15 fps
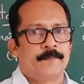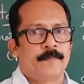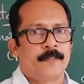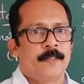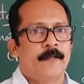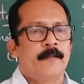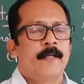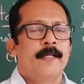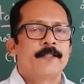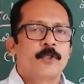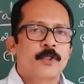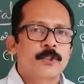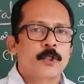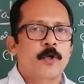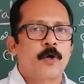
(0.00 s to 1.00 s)
Okay. It's
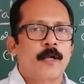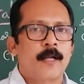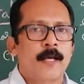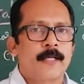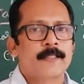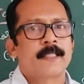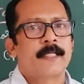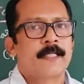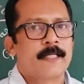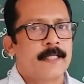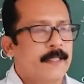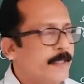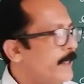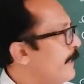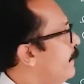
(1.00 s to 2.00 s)
also called as
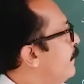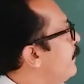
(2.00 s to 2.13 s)
terry.